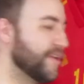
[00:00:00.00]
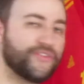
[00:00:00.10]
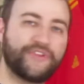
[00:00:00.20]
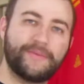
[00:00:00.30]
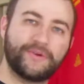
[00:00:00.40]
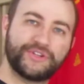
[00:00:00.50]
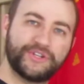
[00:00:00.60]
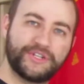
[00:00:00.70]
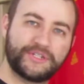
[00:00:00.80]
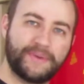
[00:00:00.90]
3 more
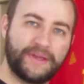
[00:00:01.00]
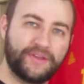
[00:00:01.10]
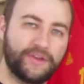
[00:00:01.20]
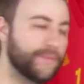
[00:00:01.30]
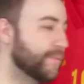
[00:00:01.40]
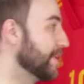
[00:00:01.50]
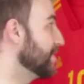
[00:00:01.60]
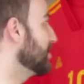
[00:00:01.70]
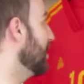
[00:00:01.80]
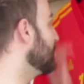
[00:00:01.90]
shirts by here. We're going
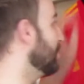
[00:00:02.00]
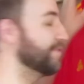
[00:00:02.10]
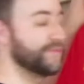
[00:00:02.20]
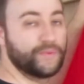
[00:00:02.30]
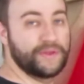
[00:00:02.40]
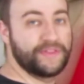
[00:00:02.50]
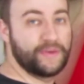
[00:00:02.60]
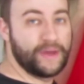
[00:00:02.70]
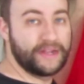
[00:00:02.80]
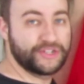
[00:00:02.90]
to start off with the
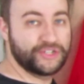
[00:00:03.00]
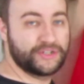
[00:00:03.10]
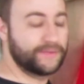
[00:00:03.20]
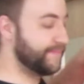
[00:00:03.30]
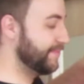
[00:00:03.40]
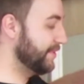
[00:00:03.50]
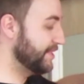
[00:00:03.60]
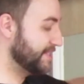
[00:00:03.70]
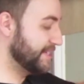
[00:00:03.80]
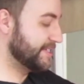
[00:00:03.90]
Wales shirt. Now
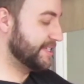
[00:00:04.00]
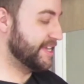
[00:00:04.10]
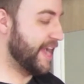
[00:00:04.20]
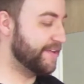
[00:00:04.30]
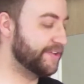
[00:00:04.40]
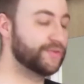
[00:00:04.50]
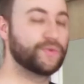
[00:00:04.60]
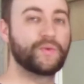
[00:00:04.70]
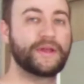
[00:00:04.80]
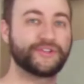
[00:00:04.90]
this is the current
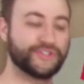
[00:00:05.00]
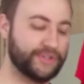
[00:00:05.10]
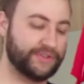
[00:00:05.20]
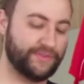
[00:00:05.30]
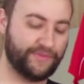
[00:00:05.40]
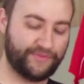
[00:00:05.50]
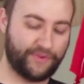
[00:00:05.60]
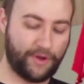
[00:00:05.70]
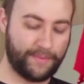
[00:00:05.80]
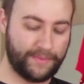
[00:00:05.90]
Wales shirt
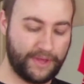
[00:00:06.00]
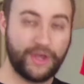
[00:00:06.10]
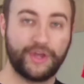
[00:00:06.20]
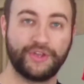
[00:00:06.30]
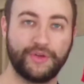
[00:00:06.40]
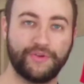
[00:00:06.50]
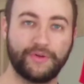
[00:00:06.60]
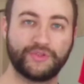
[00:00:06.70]
from Euro